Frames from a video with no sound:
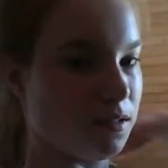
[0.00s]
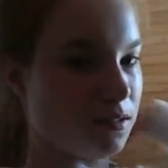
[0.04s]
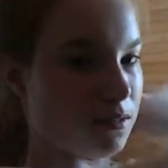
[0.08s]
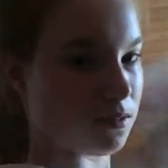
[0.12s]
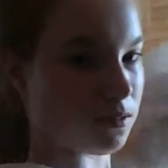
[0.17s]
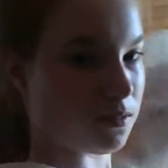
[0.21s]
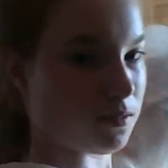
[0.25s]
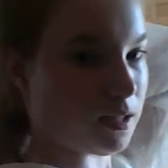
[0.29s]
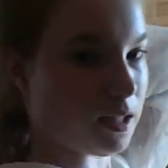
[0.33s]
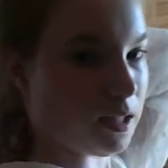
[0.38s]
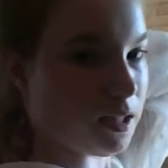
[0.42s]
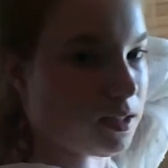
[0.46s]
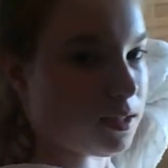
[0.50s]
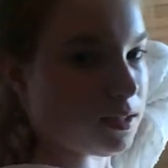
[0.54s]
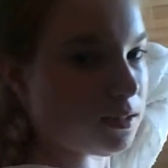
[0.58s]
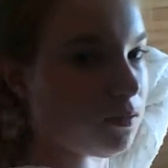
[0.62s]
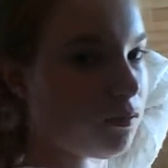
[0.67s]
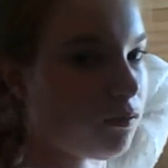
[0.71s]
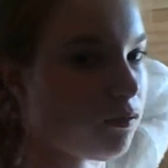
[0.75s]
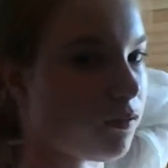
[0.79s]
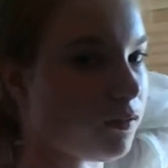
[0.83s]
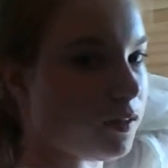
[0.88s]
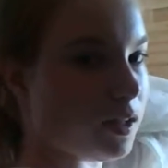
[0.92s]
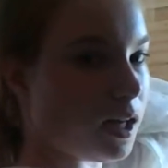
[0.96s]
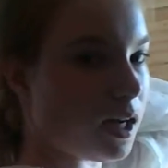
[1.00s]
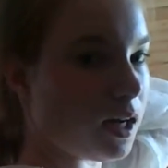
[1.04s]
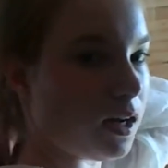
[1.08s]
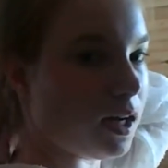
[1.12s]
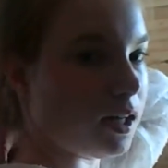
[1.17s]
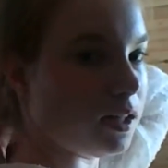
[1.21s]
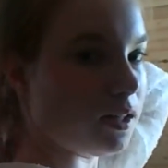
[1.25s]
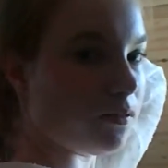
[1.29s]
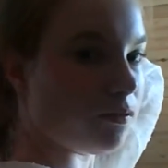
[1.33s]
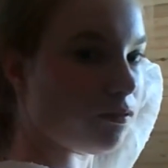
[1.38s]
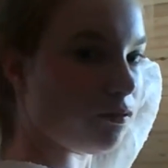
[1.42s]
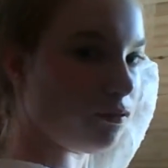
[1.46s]
so that it's
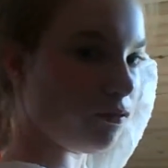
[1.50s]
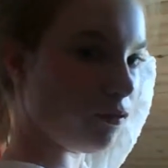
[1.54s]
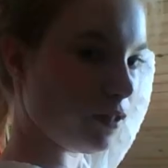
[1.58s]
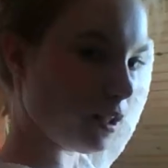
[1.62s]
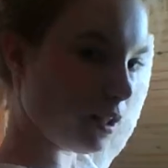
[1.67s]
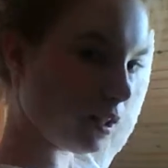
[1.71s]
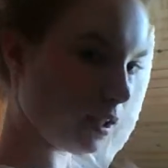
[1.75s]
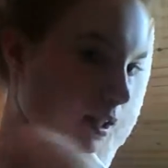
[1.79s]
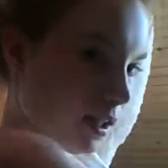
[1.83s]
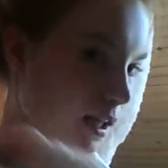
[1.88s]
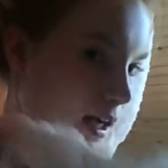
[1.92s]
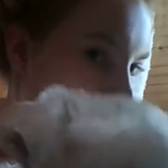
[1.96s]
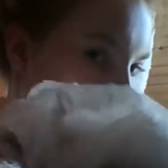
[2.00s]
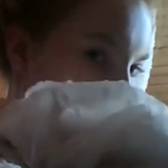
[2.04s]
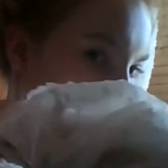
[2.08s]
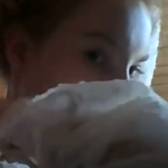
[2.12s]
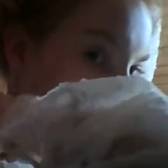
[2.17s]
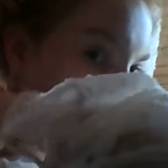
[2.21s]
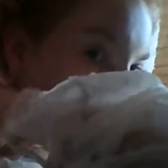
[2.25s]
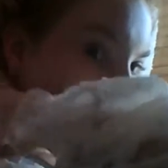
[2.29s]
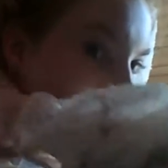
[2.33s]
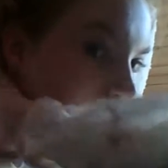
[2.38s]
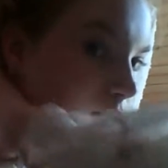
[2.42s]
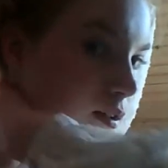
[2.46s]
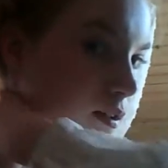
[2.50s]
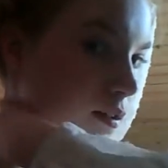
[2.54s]
kind of filling out